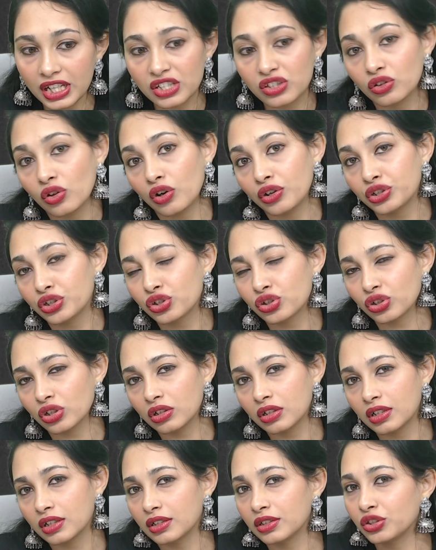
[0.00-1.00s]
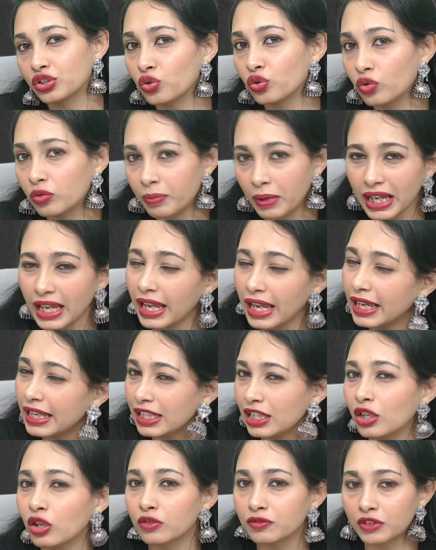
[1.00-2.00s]
not shown by any
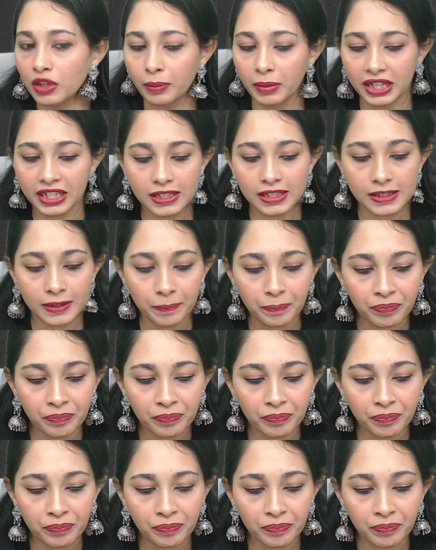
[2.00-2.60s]
of the metals,